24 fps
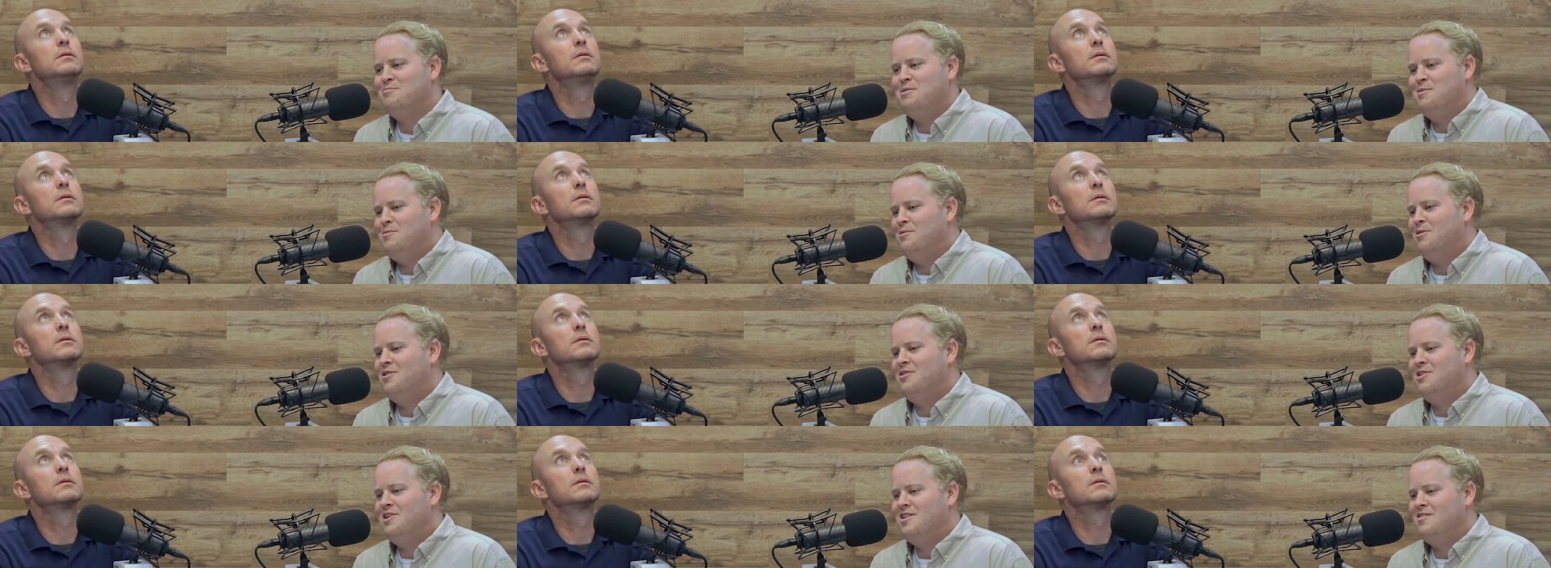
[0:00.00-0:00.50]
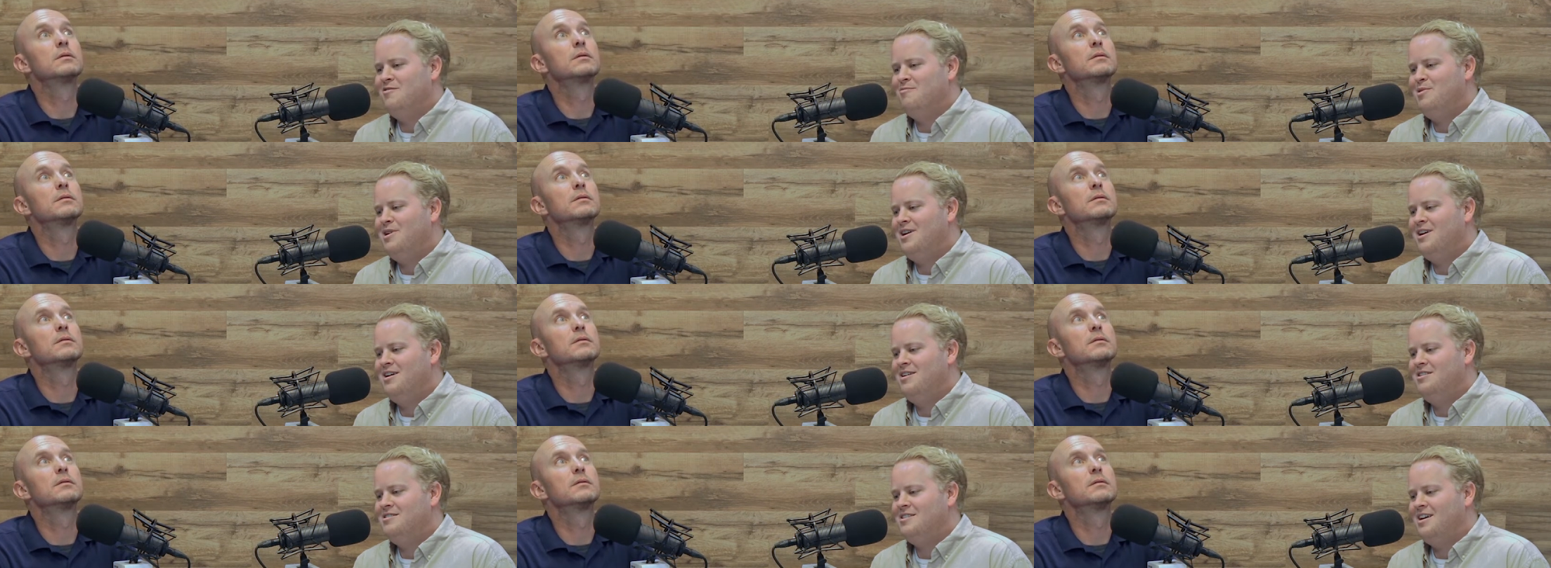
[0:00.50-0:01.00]
Speaker 1: people grief
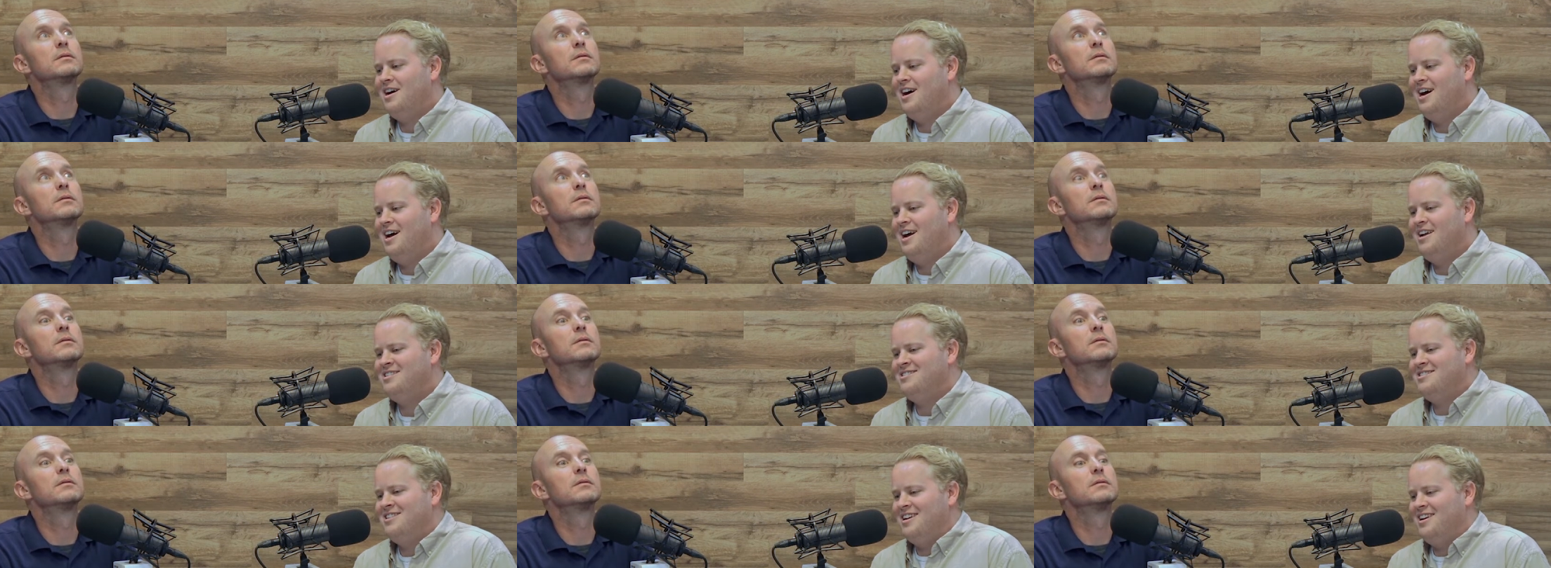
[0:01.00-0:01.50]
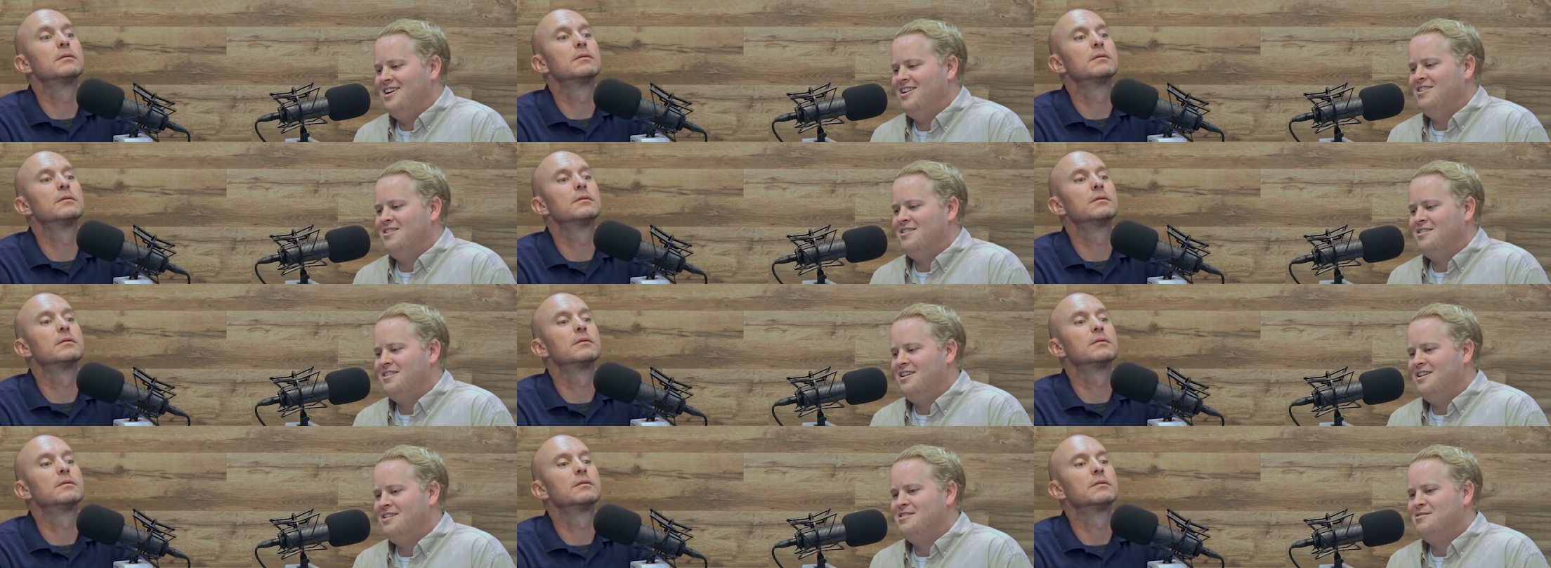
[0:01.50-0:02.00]
because I sit here
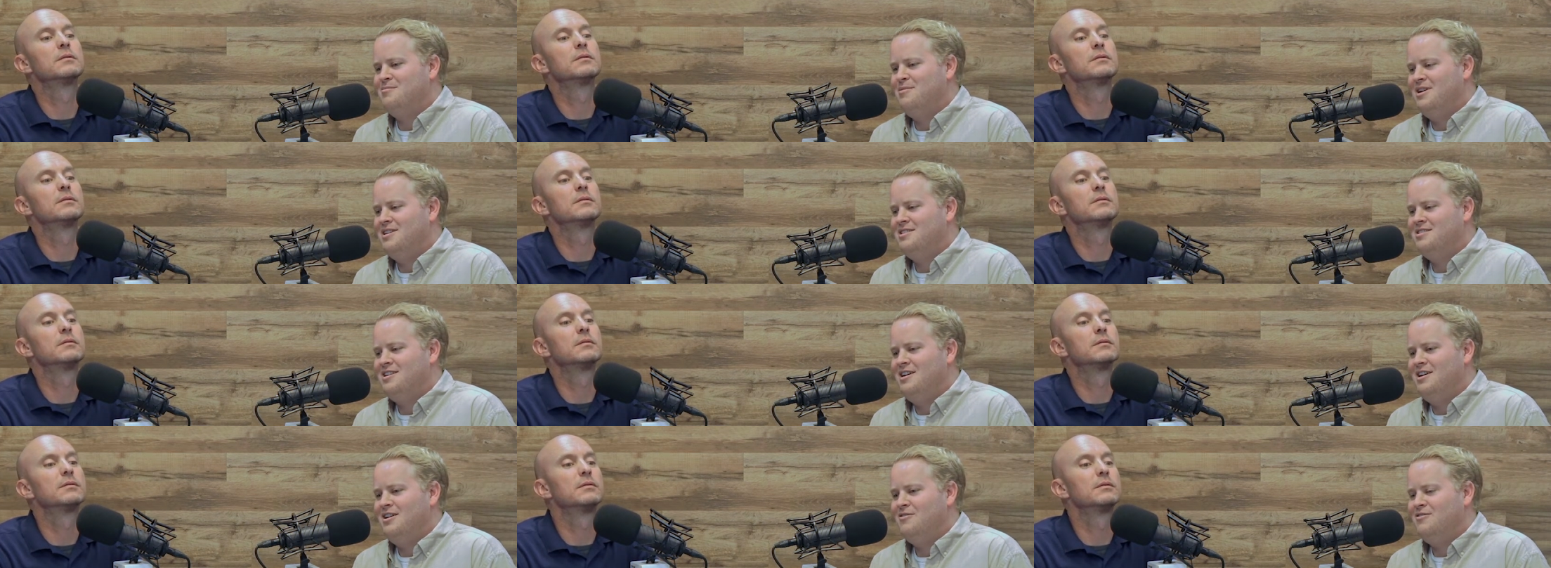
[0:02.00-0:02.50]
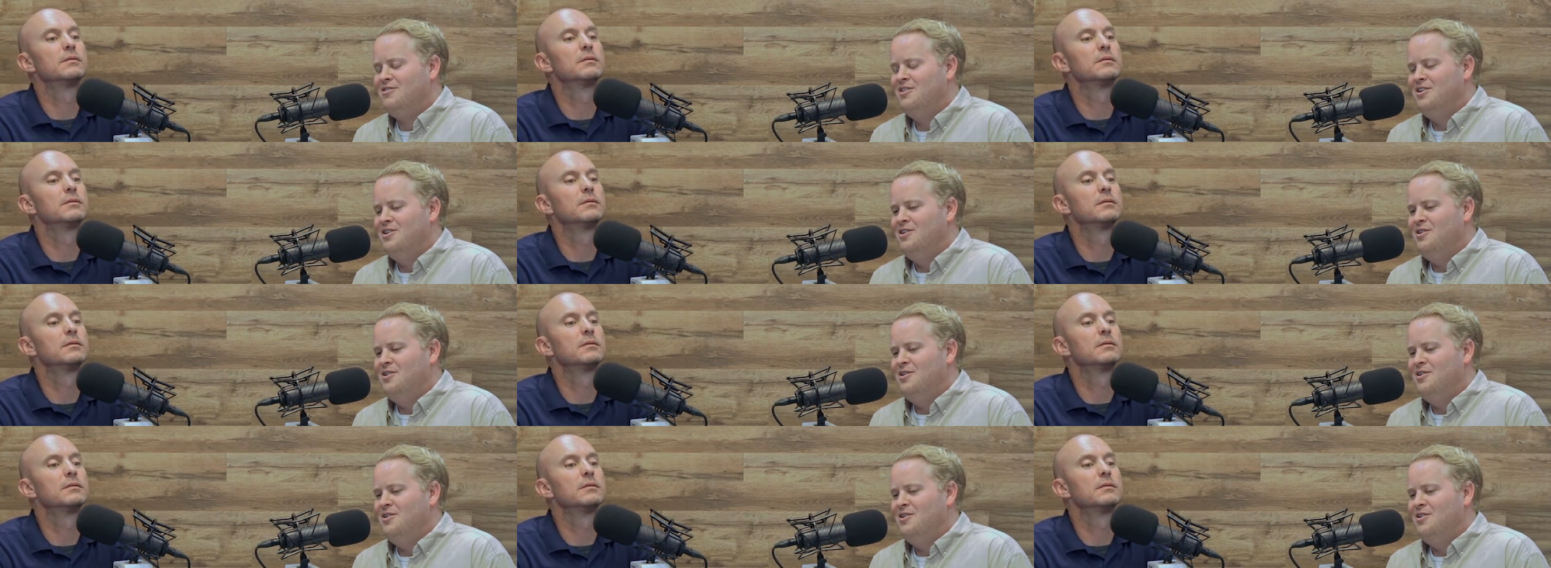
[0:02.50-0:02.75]
and think to myself,